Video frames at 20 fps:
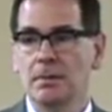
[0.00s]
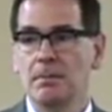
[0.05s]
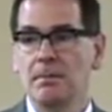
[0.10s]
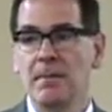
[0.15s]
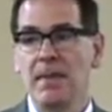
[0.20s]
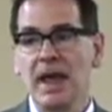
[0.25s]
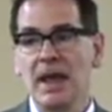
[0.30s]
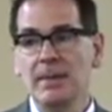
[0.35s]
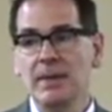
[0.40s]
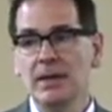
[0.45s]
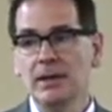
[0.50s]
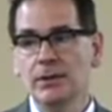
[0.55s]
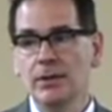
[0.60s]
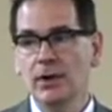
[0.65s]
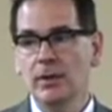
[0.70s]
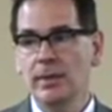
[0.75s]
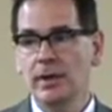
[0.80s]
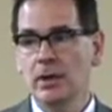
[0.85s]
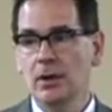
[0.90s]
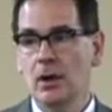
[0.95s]
Maybe a
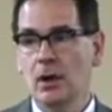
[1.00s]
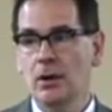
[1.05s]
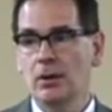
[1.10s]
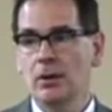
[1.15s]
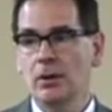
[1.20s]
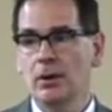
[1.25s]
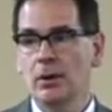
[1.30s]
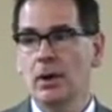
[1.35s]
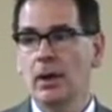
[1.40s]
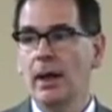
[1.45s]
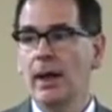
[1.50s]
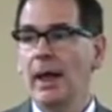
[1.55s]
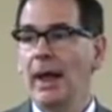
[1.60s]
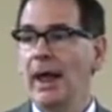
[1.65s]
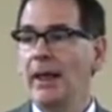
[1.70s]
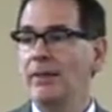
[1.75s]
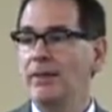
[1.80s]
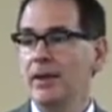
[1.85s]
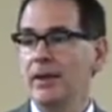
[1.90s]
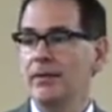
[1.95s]
little bit longer,
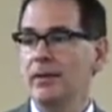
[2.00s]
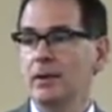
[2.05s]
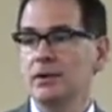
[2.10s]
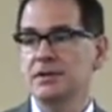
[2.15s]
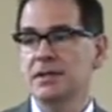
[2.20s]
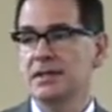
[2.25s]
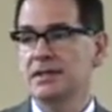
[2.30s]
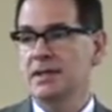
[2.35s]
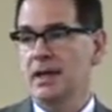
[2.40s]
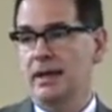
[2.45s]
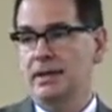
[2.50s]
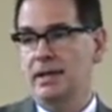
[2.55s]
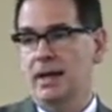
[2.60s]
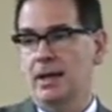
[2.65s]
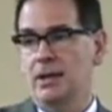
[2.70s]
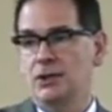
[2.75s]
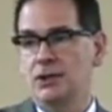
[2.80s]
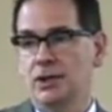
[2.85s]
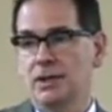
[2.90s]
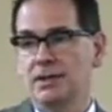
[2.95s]
and then there's the
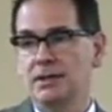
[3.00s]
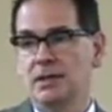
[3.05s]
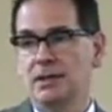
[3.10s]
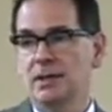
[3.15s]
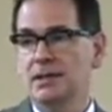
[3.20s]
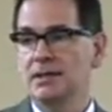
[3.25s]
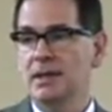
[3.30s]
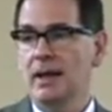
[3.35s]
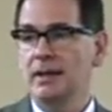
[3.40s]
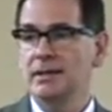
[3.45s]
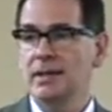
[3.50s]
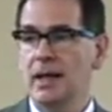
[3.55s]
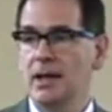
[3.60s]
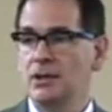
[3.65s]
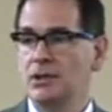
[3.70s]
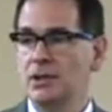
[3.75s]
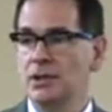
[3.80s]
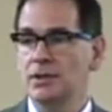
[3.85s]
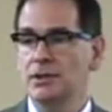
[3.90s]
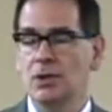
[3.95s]
citations. And the
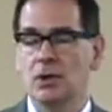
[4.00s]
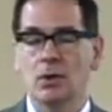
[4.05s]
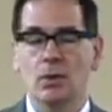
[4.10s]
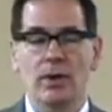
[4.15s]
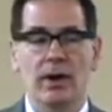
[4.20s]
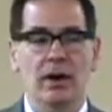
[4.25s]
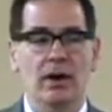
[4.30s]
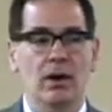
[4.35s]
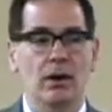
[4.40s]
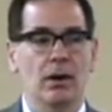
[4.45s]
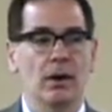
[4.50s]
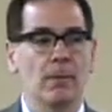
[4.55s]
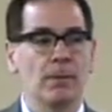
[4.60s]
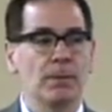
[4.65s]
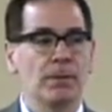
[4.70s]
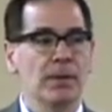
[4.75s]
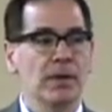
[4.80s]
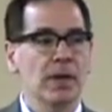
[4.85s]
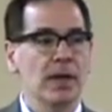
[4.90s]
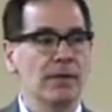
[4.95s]
citations are where,
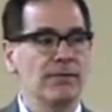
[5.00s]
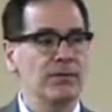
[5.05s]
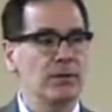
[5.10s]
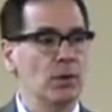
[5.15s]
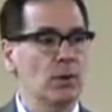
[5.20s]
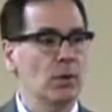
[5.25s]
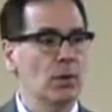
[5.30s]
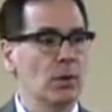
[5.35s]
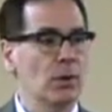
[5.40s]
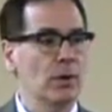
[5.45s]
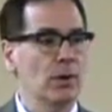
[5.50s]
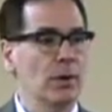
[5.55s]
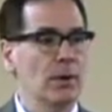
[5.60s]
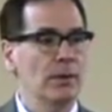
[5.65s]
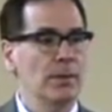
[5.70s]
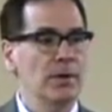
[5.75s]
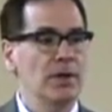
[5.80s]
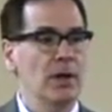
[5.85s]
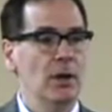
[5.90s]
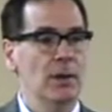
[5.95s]
if you're
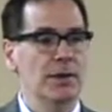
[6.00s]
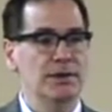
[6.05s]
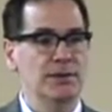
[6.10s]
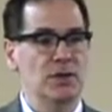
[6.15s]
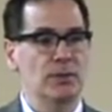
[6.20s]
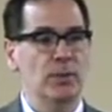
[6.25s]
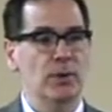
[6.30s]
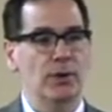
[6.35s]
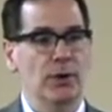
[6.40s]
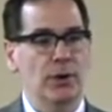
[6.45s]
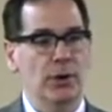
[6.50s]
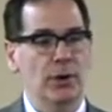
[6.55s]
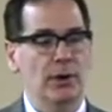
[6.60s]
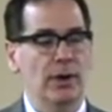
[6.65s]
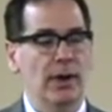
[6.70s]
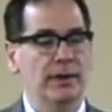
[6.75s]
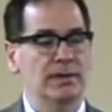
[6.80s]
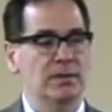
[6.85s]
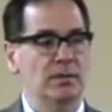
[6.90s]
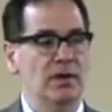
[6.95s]
a super
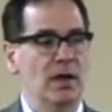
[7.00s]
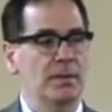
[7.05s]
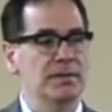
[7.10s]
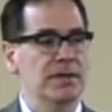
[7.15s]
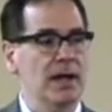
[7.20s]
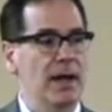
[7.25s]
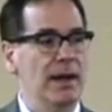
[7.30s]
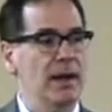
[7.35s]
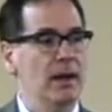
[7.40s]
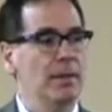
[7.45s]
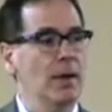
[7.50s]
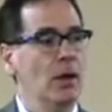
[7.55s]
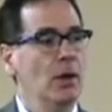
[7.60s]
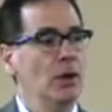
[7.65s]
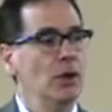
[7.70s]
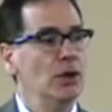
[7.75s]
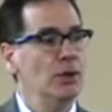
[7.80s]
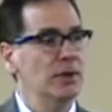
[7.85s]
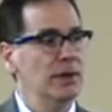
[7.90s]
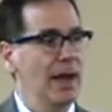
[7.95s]
nerd, like sometimes I am,
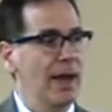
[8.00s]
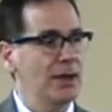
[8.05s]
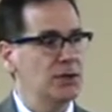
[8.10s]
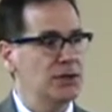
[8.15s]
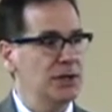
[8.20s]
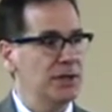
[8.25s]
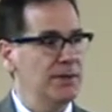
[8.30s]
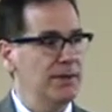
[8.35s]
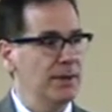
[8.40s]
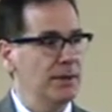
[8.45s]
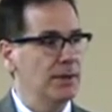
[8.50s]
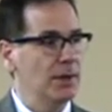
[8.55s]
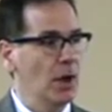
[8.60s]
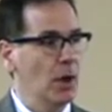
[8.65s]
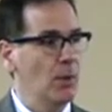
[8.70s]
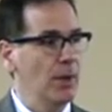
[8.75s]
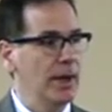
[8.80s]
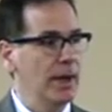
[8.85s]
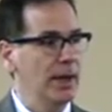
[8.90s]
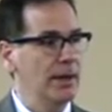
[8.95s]
you can actually then
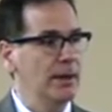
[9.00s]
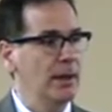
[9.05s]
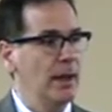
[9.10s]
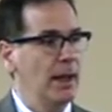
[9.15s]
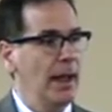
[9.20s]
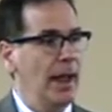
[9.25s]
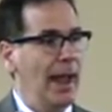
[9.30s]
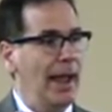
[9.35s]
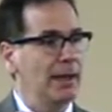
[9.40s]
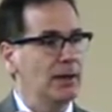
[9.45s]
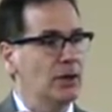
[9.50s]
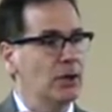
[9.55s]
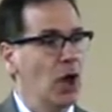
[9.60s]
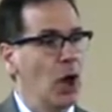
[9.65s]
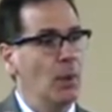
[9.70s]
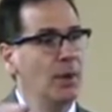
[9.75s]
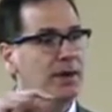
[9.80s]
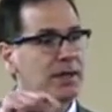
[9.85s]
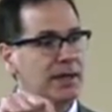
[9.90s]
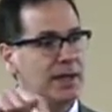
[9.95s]
go in and
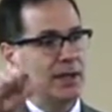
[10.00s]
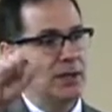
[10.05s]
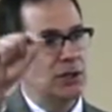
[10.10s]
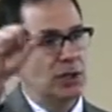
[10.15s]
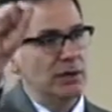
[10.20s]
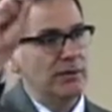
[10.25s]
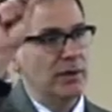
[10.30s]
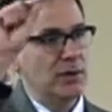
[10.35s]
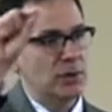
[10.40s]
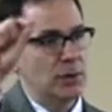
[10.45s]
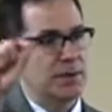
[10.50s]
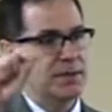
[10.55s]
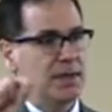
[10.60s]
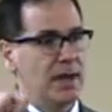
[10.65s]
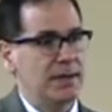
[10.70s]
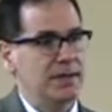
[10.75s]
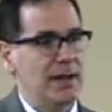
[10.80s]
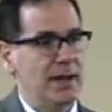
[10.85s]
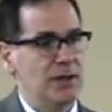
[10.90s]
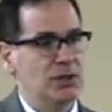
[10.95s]
go into each individual
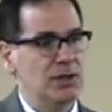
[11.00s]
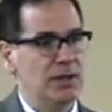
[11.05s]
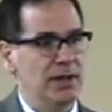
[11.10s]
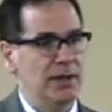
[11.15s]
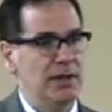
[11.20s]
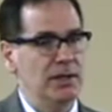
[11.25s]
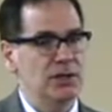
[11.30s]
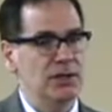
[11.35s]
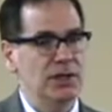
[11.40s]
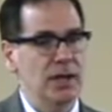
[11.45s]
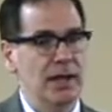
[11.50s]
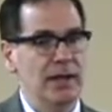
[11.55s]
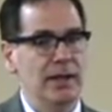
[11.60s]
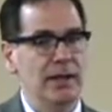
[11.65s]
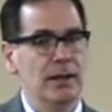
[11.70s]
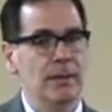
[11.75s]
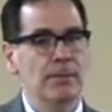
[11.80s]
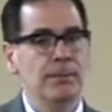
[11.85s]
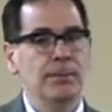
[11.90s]
citation in each study.